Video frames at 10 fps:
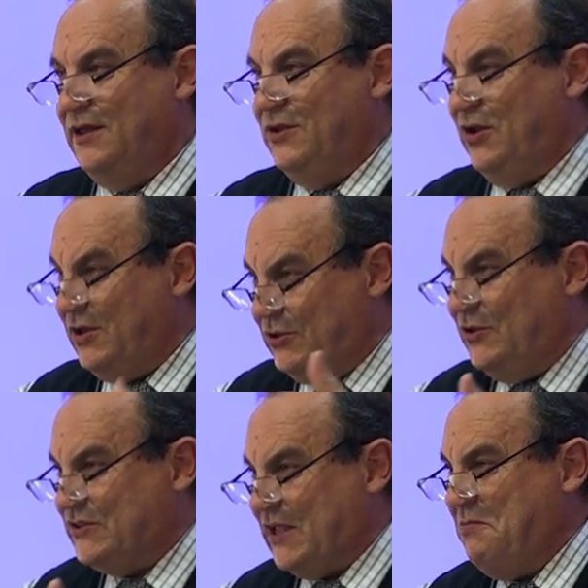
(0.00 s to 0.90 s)
You're going to do
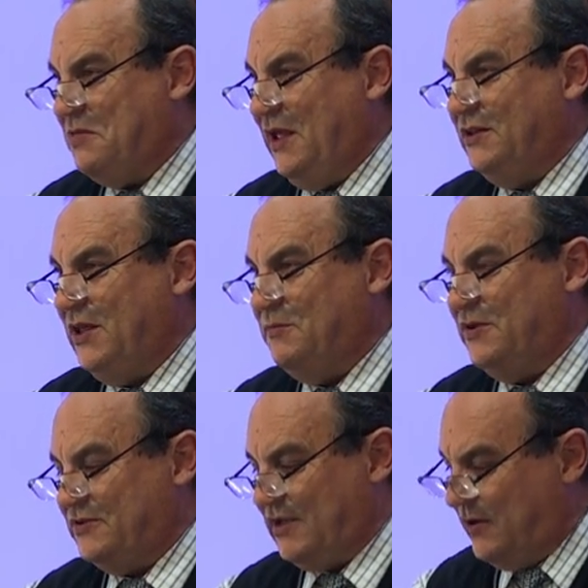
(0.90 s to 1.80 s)
the same thing,
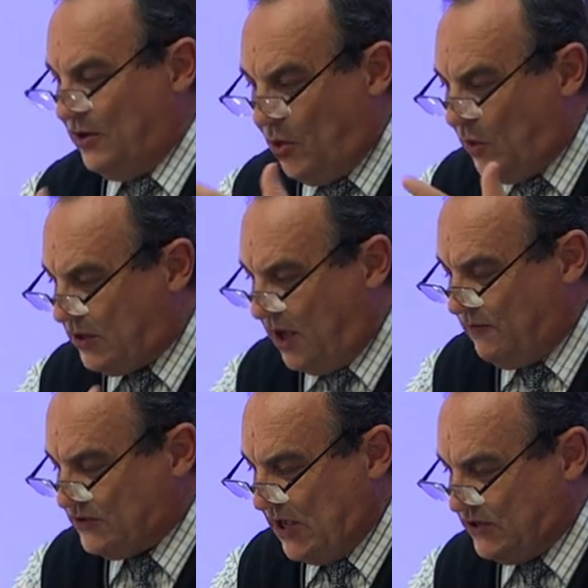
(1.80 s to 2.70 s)
Demas? I don't know what
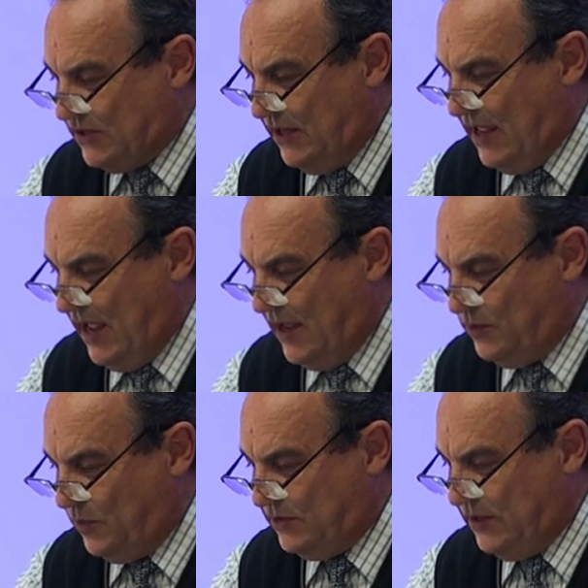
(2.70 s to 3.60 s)
conversation he
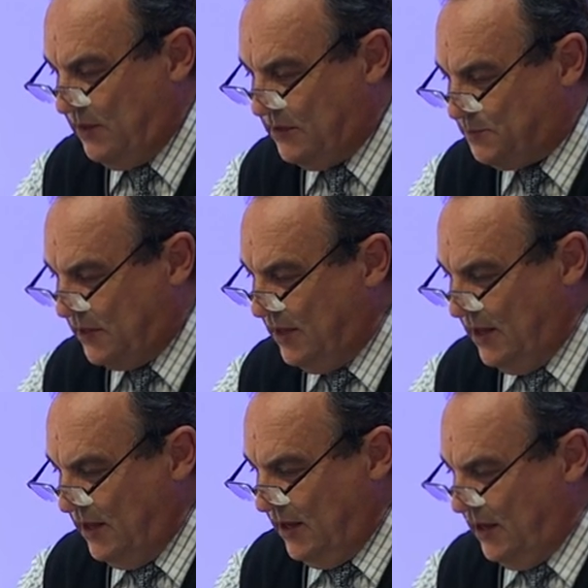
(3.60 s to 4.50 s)
had with Demas, but
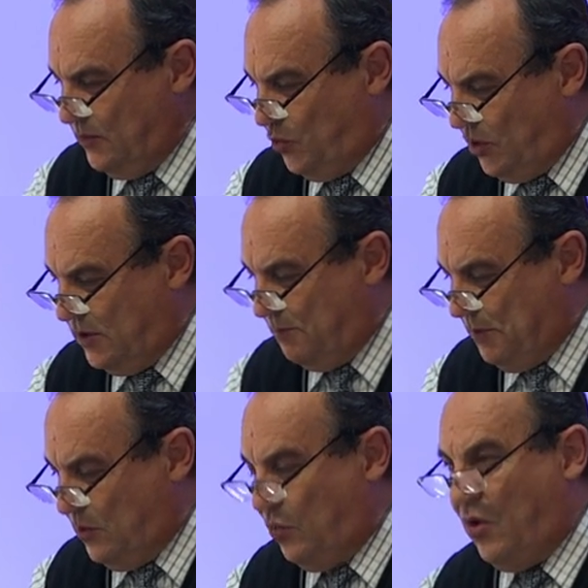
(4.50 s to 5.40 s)
it wouldn't
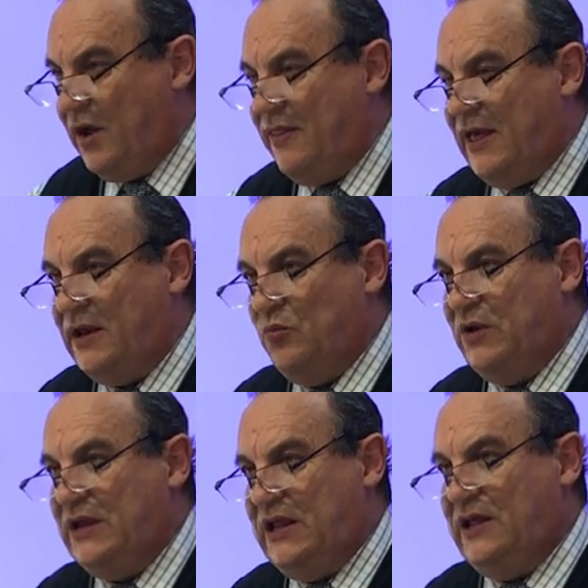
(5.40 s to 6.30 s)
be one that would
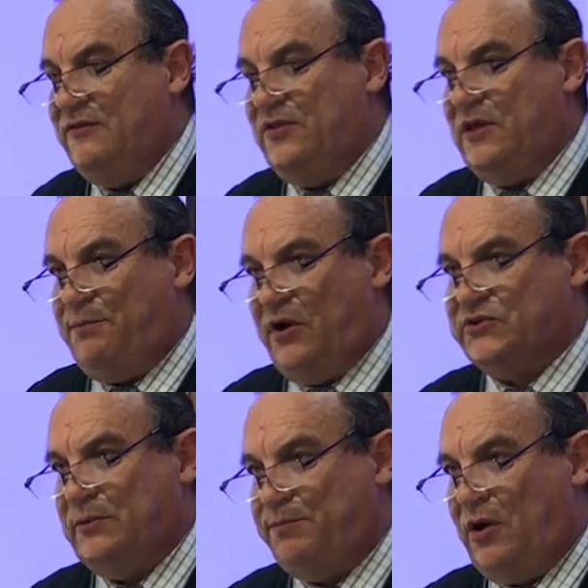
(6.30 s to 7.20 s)
leave the
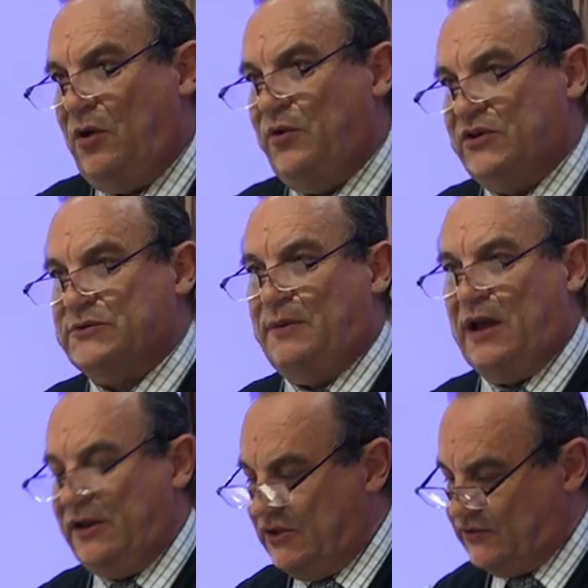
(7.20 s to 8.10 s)
Apostle Paul with a
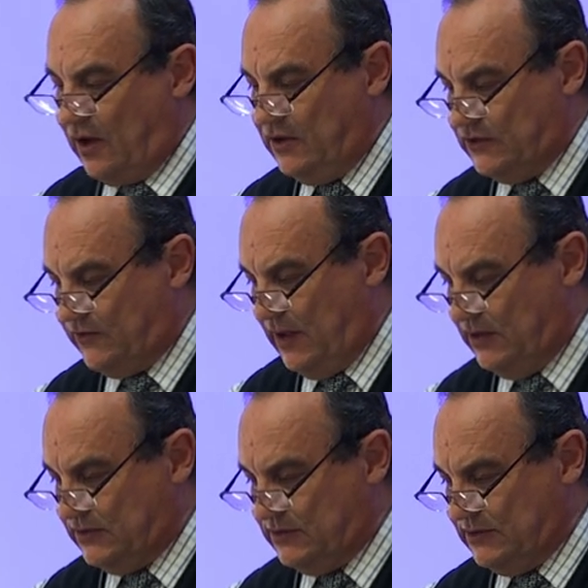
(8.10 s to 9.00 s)
smile on his
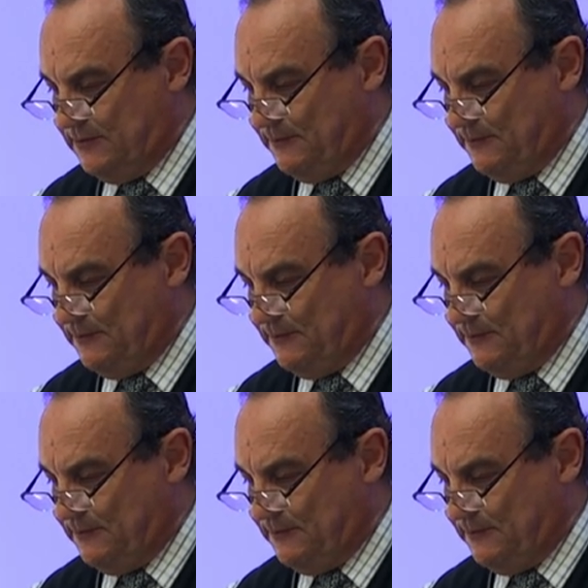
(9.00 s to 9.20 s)
face.